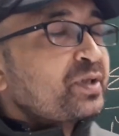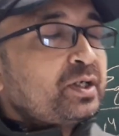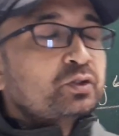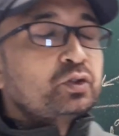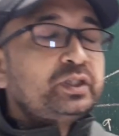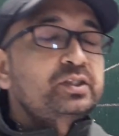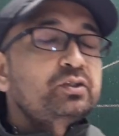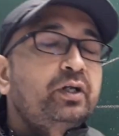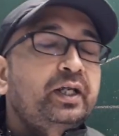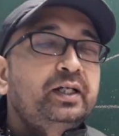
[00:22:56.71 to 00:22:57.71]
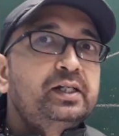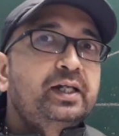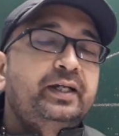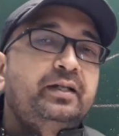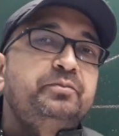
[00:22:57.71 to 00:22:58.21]
So this Oracle
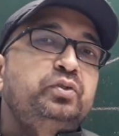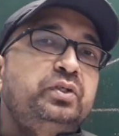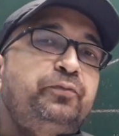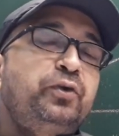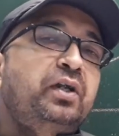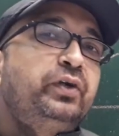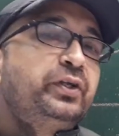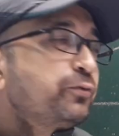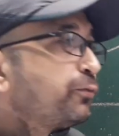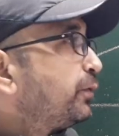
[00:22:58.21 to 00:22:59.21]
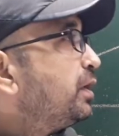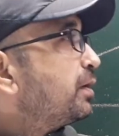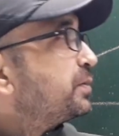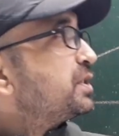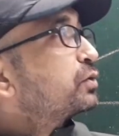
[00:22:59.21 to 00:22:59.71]
diagram, so if you are going to fill
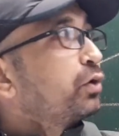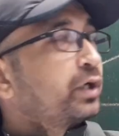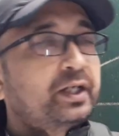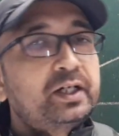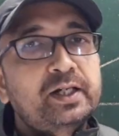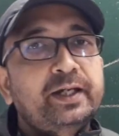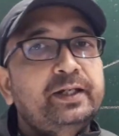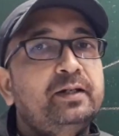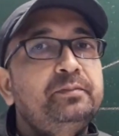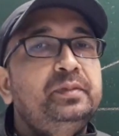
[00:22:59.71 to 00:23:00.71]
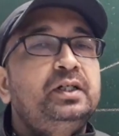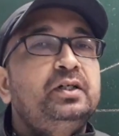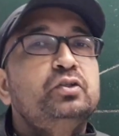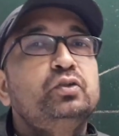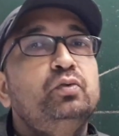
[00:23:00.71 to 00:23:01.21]
up this Oracle diagram, so